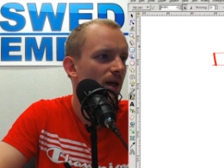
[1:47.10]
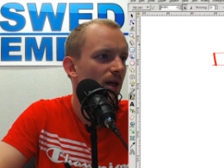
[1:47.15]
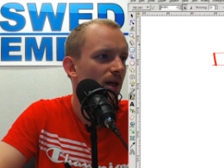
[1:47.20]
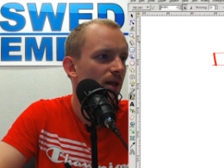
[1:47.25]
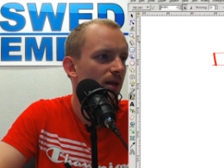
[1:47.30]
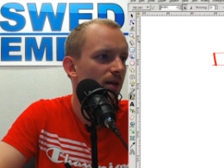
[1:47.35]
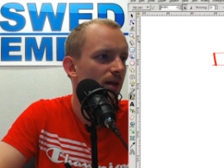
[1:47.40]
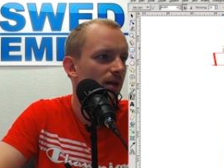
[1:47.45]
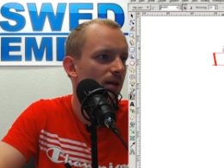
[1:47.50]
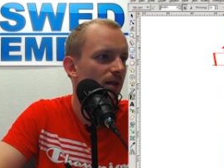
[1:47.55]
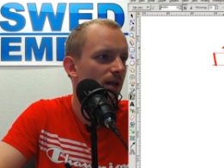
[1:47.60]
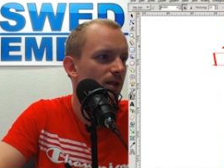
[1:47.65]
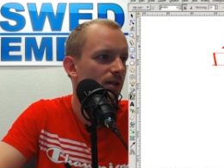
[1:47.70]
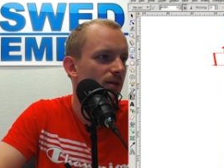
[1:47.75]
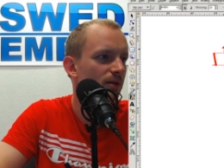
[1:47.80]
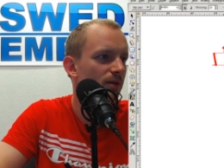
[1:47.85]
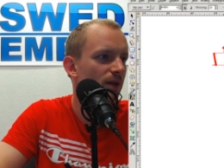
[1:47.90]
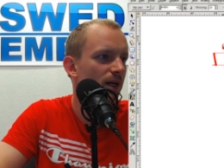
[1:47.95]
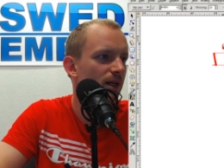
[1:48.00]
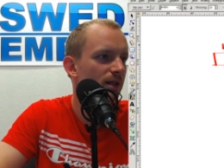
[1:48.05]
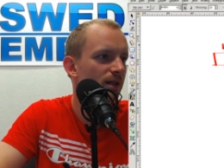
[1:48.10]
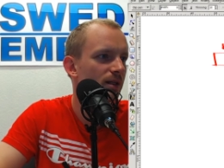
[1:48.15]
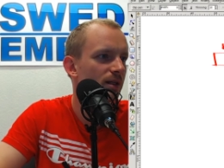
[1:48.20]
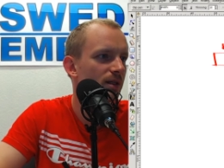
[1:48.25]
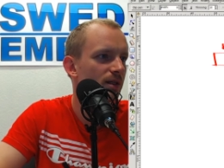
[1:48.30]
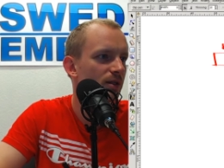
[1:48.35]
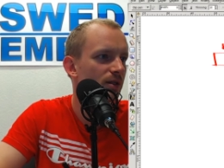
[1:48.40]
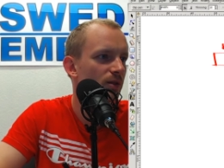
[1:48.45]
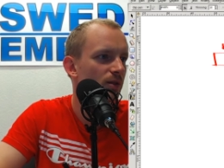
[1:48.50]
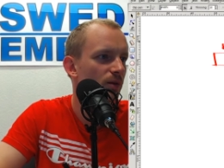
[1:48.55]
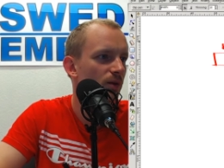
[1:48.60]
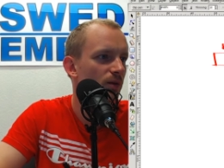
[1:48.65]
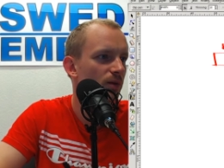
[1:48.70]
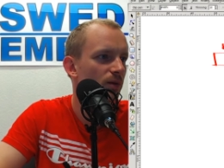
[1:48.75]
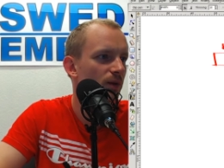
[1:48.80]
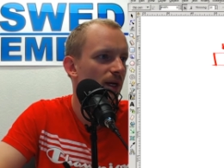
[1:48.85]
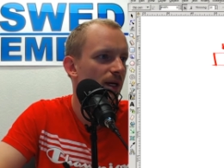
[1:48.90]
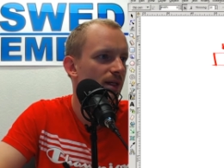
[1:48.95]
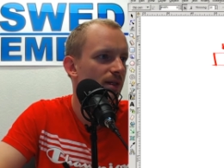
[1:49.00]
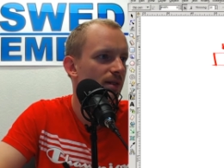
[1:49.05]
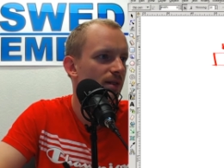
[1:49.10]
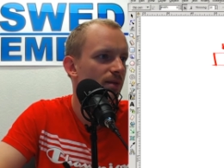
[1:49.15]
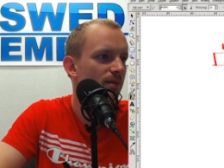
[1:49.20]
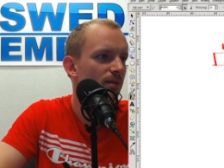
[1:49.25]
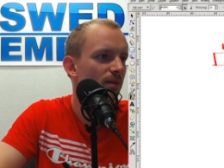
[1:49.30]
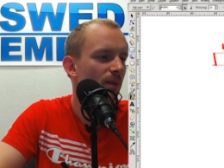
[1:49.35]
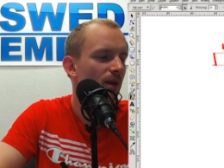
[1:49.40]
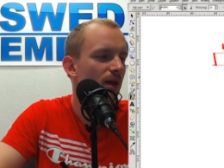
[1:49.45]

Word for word: that has created these two threads.